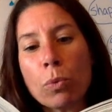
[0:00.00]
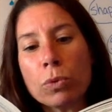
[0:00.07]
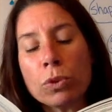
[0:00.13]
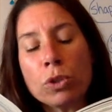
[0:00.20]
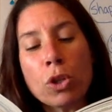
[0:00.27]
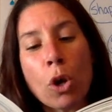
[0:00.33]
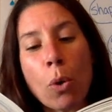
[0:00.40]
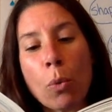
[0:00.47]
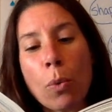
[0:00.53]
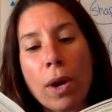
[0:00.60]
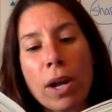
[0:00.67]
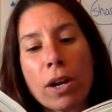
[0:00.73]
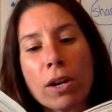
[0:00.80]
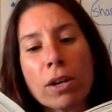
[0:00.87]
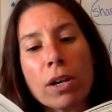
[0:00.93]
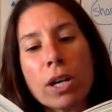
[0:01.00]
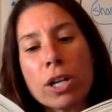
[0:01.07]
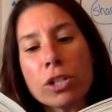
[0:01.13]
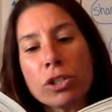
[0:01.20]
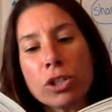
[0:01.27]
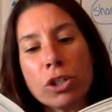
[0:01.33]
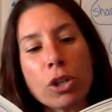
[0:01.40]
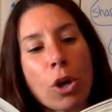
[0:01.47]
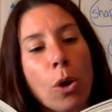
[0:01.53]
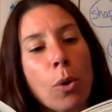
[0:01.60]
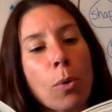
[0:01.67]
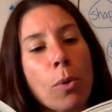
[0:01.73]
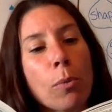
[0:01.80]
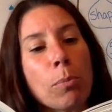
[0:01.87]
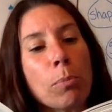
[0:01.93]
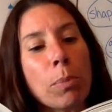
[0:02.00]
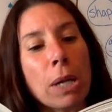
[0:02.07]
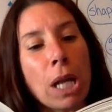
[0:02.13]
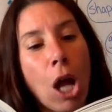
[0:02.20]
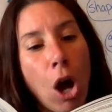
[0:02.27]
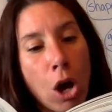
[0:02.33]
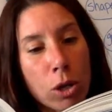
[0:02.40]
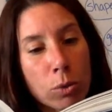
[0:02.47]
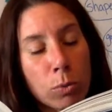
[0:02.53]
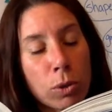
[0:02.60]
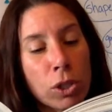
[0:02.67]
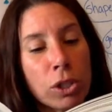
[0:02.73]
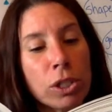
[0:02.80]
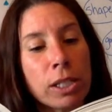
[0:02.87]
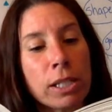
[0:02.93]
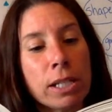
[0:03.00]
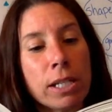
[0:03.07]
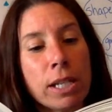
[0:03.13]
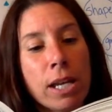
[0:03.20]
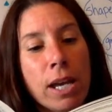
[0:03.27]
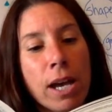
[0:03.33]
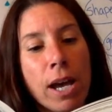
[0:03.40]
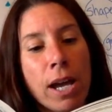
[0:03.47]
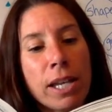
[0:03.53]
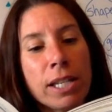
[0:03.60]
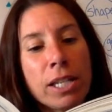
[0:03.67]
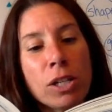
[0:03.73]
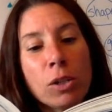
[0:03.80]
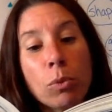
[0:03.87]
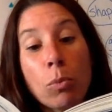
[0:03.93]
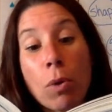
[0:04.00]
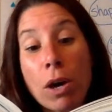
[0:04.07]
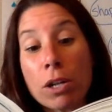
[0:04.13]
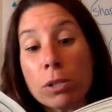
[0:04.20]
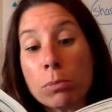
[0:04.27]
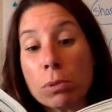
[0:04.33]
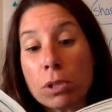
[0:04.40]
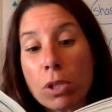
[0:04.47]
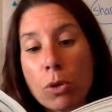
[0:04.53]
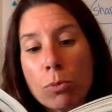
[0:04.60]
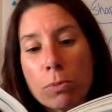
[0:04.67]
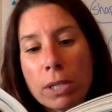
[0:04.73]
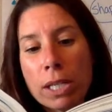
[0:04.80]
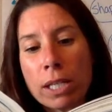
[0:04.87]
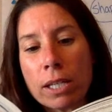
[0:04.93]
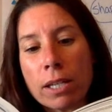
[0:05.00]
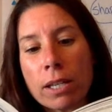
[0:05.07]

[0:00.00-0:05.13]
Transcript: Nowhere to go but onward. I hear water below me.